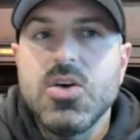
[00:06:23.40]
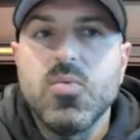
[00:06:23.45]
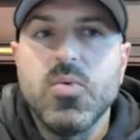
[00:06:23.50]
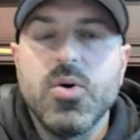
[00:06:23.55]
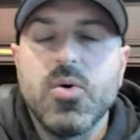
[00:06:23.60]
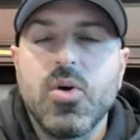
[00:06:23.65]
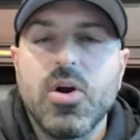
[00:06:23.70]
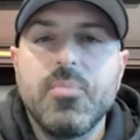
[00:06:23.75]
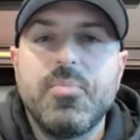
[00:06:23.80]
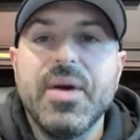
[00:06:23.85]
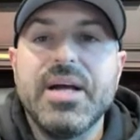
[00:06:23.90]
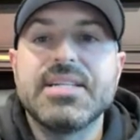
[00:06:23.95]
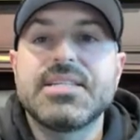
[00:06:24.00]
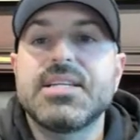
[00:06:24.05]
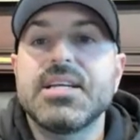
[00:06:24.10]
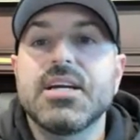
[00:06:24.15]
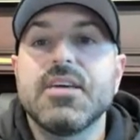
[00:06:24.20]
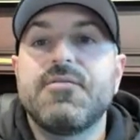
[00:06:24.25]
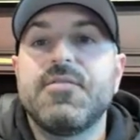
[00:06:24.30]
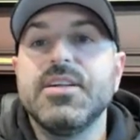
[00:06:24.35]
we were a
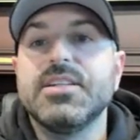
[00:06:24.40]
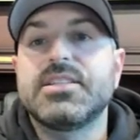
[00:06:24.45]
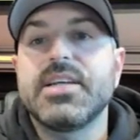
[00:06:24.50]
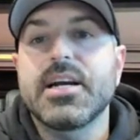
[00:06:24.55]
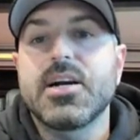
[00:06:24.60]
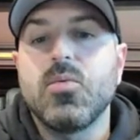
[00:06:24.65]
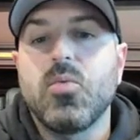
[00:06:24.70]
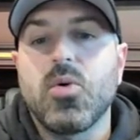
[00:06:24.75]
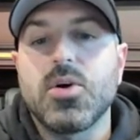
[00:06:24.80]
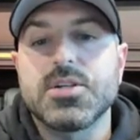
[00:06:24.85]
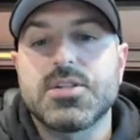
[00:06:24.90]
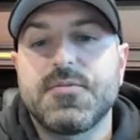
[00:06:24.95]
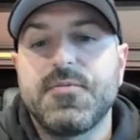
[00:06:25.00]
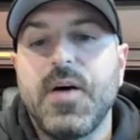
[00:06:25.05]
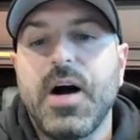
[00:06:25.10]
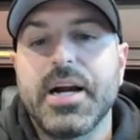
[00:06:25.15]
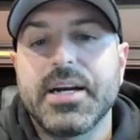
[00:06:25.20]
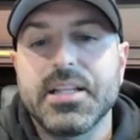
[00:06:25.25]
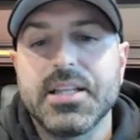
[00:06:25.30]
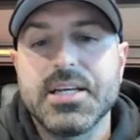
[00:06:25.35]
Benzinga FinTech Awards
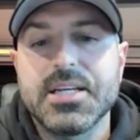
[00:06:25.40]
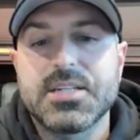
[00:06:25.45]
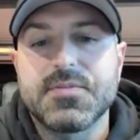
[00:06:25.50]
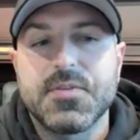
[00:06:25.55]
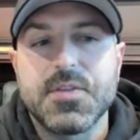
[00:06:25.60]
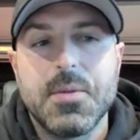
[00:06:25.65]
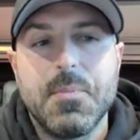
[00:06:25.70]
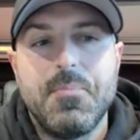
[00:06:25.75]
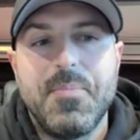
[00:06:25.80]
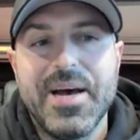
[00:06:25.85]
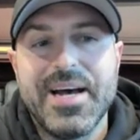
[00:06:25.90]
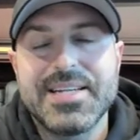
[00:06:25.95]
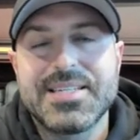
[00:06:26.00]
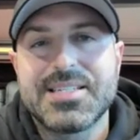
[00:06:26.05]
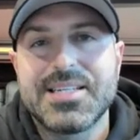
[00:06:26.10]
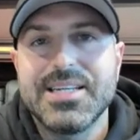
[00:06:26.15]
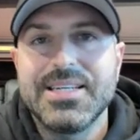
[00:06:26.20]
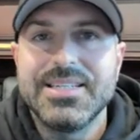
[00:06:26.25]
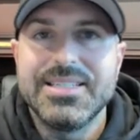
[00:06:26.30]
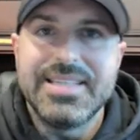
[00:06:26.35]
finalist for the
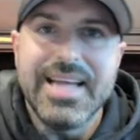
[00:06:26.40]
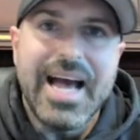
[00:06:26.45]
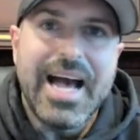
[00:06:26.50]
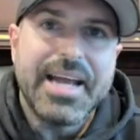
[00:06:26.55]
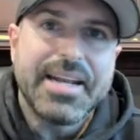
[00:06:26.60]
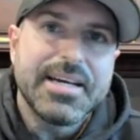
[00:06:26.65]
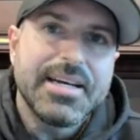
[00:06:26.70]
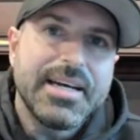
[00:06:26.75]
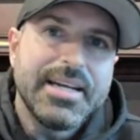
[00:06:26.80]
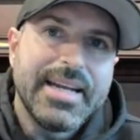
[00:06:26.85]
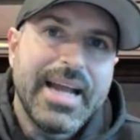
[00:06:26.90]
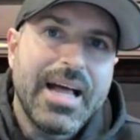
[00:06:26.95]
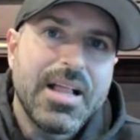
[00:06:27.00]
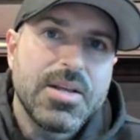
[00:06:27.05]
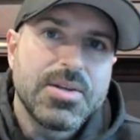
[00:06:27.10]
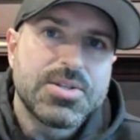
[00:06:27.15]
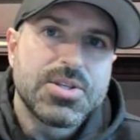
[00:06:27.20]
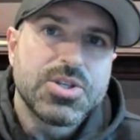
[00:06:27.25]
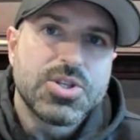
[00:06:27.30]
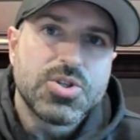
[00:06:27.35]
best data
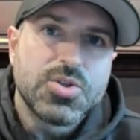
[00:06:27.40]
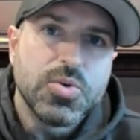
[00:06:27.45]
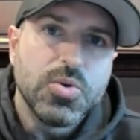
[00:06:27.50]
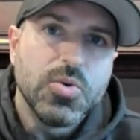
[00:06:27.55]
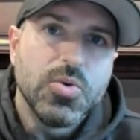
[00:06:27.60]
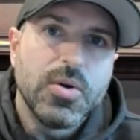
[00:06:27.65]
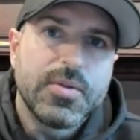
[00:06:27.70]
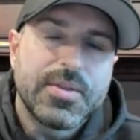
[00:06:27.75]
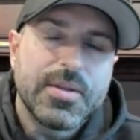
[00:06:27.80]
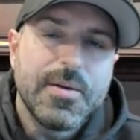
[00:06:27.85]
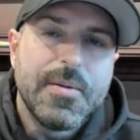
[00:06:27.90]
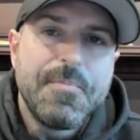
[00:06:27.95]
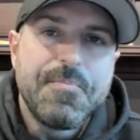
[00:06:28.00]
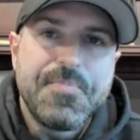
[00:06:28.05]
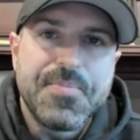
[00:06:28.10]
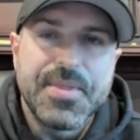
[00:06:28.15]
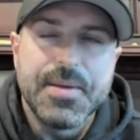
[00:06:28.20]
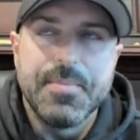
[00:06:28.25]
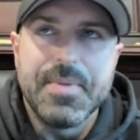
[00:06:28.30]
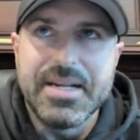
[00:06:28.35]
analysis tool,
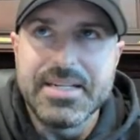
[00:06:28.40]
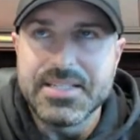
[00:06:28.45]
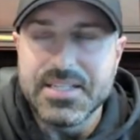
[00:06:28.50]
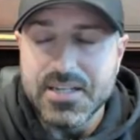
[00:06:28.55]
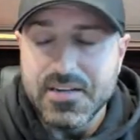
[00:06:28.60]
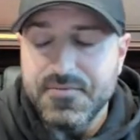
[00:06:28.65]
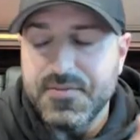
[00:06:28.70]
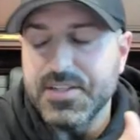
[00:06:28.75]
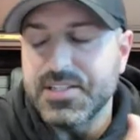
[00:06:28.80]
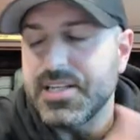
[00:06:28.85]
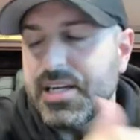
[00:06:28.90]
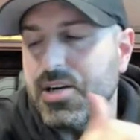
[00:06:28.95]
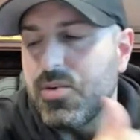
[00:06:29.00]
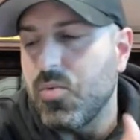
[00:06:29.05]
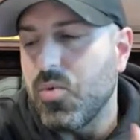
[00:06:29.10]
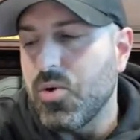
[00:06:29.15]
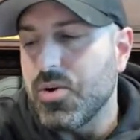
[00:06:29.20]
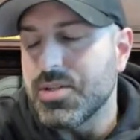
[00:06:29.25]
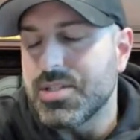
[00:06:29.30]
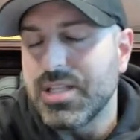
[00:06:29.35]
the Benzinga FinTech
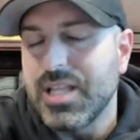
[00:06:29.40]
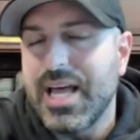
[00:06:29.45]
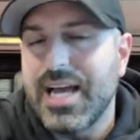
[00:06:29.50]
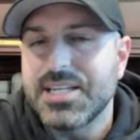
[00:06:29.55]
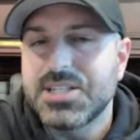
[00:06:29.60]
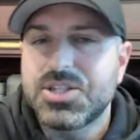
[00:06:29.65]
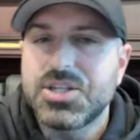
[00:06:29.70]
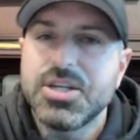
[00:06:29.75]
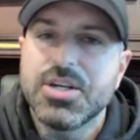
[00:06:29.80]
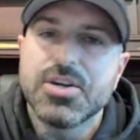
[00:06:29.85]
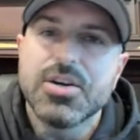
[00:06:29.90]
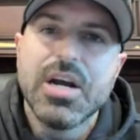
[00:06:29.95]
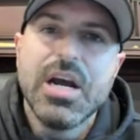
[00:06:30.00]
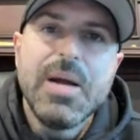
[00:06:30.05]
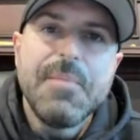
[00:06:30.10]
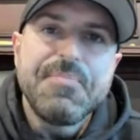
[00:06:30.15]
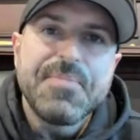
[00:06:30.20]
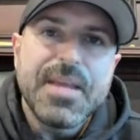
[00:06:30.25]
Awards last year.